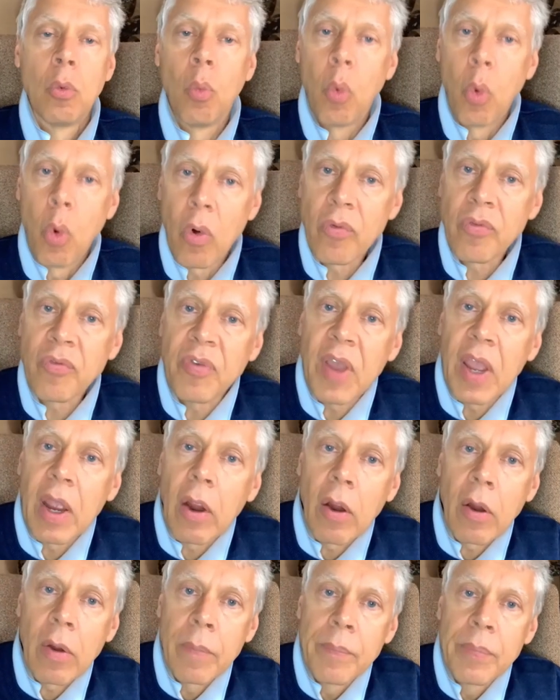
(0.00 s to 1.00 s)
warfare
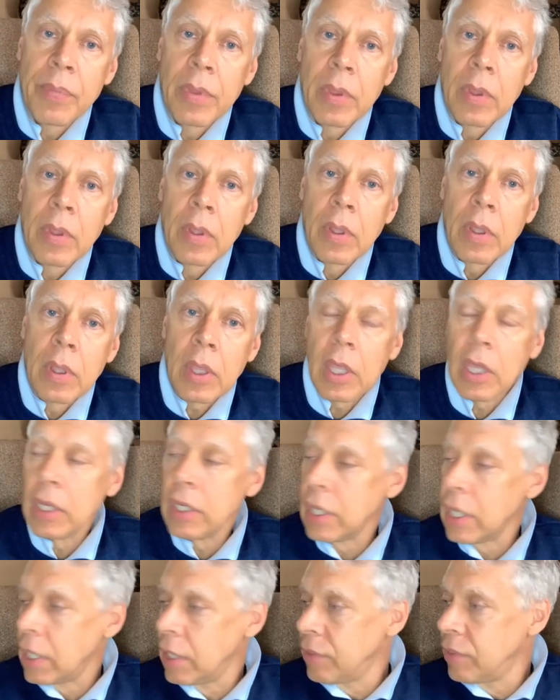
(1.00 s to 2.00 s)

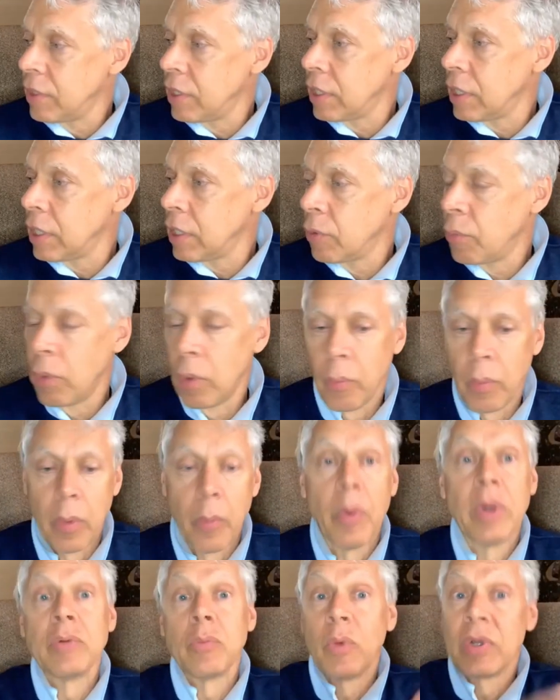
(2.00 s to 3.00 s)
in, in the, well,
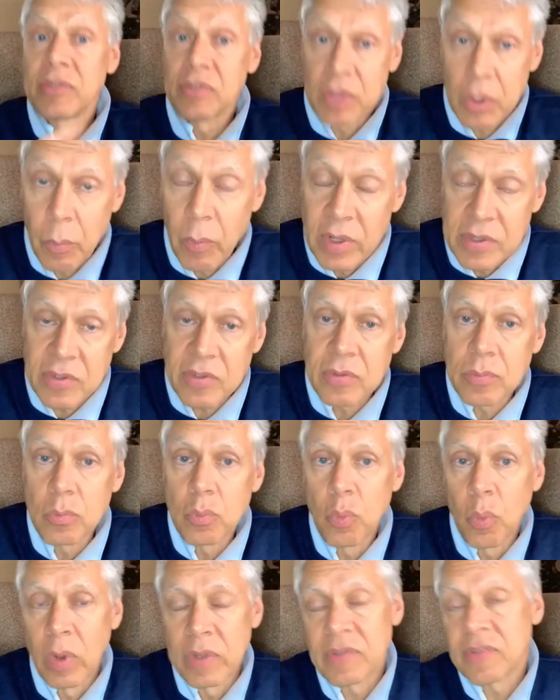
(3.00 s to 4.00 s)
once, once,
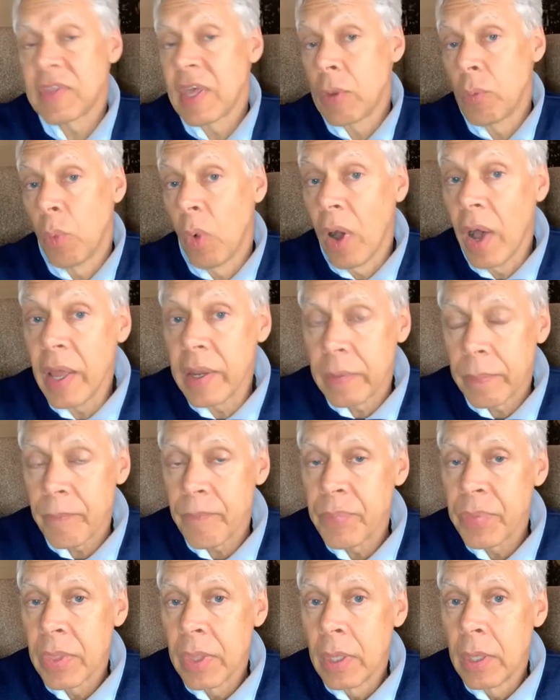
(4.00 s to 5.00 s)
once they won.
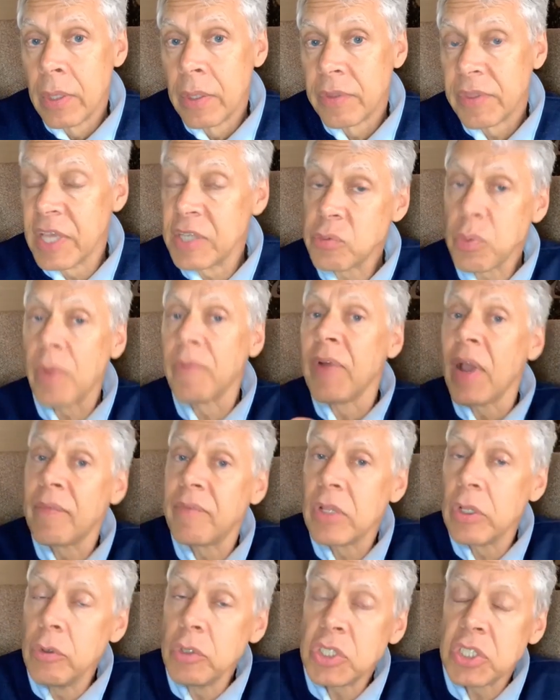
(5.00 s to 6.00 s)
These were
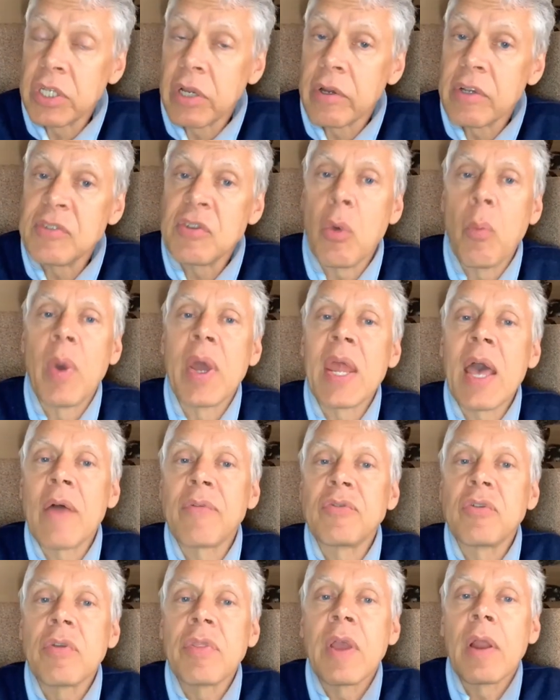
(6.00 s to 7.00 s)
revolutionaries who went
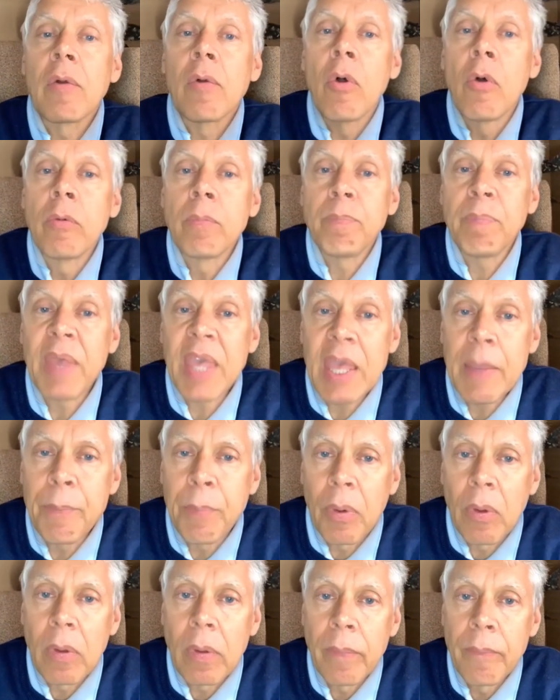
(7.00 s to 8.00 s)
after their own
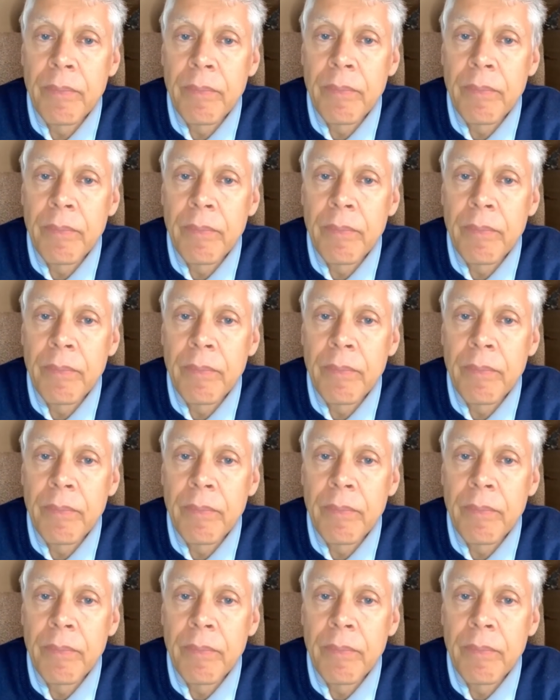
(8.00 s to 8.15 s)
people